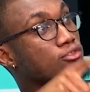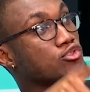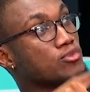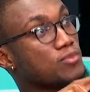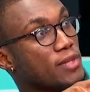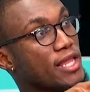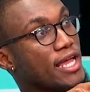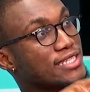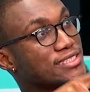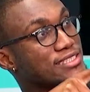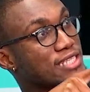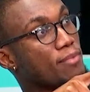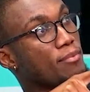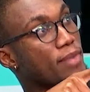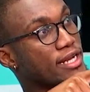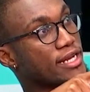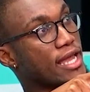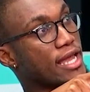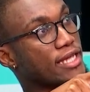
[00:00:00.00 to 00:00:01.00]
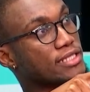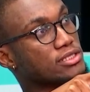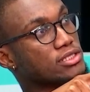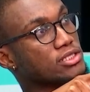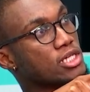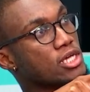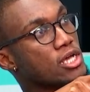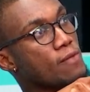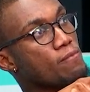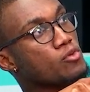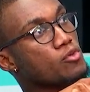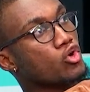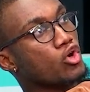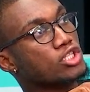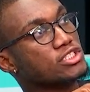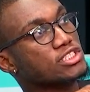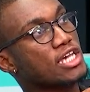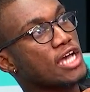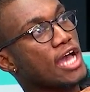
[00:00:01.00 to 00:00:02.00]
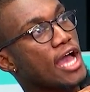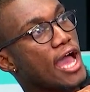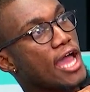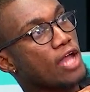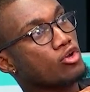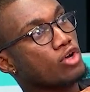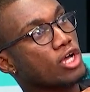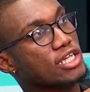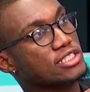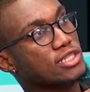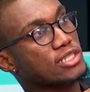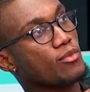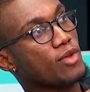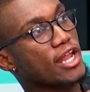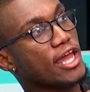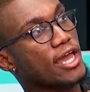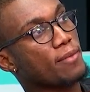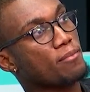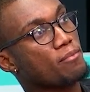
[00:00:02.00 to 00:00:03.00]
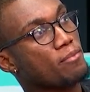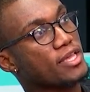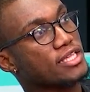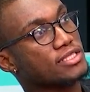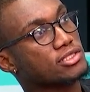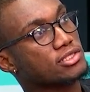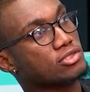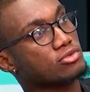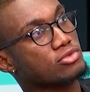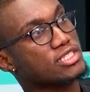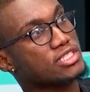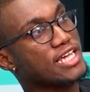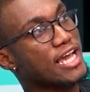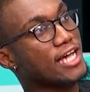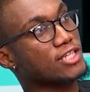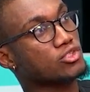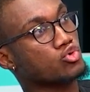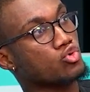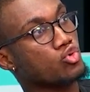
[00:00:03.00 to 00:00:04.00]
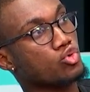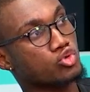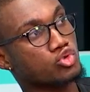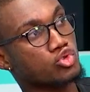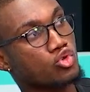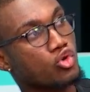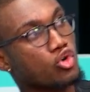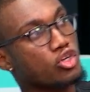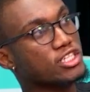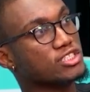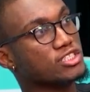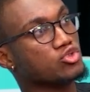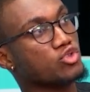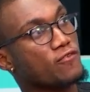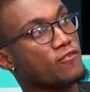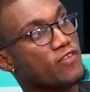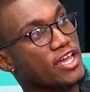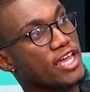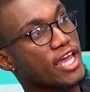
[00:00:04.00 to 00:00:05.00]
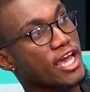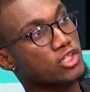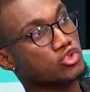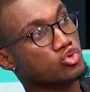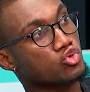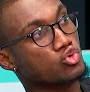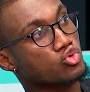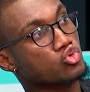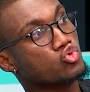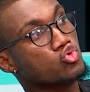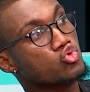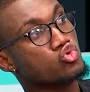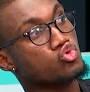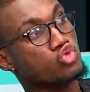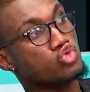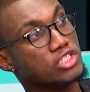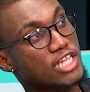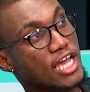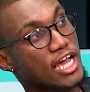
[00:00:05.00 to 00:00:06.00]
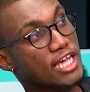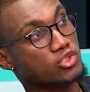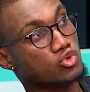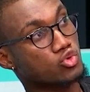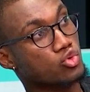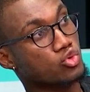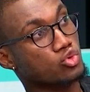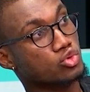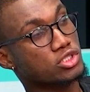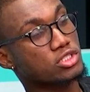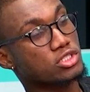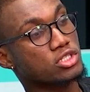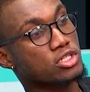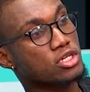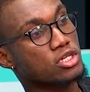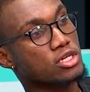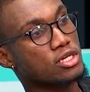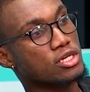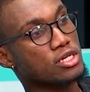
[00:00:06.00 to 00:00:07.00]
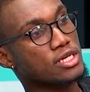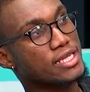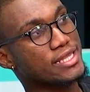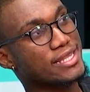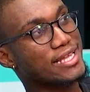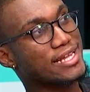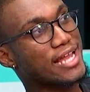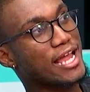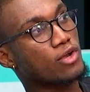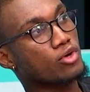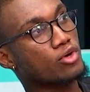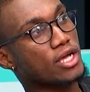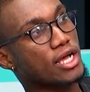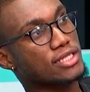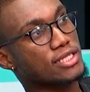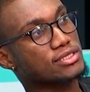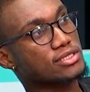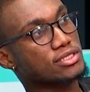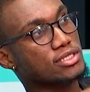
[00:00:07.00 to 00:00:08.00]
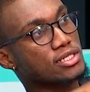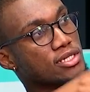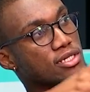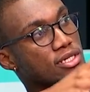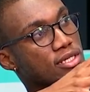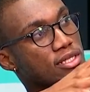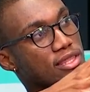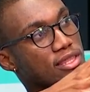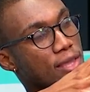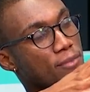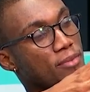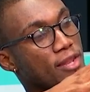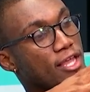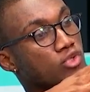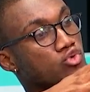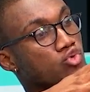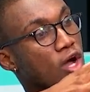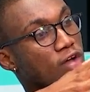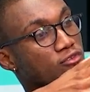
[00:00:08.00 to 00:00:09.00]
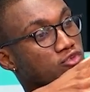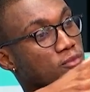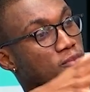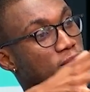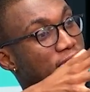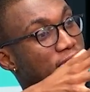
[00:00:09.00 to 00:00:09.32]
play as number nines, because I look at someone like Paintsil, he has goals. Konigsdorfer, he has goals. Kudus, he has goals. Then I look at the players who have to play